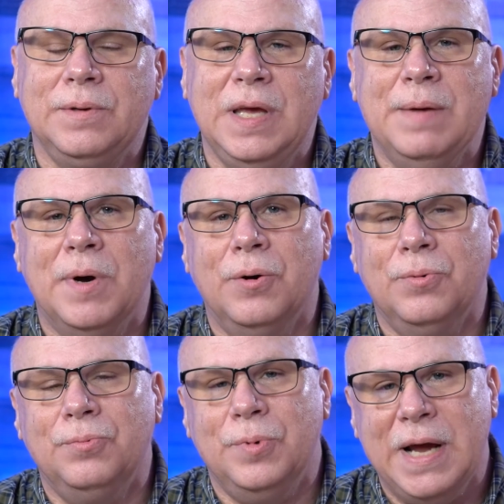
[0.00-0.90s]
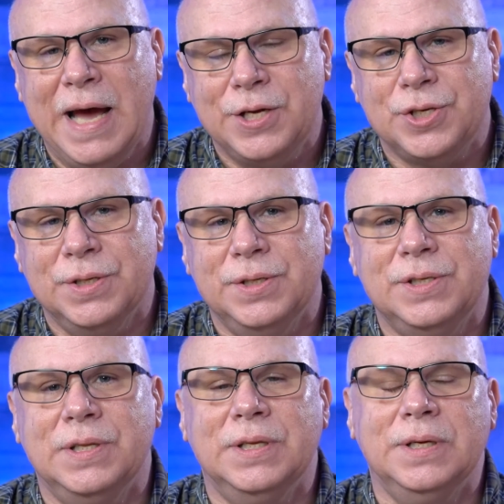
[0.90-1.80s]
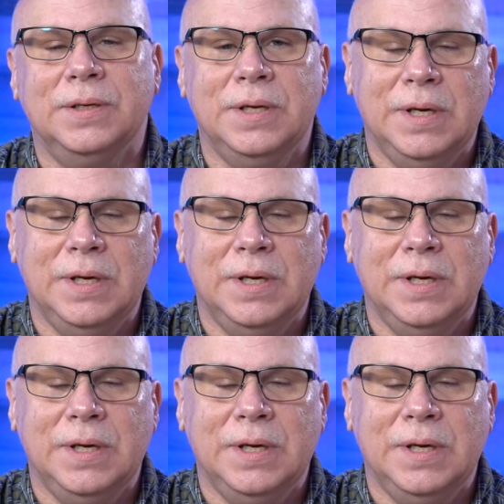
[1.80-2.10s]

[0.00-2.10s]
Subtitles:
chemo reactions and the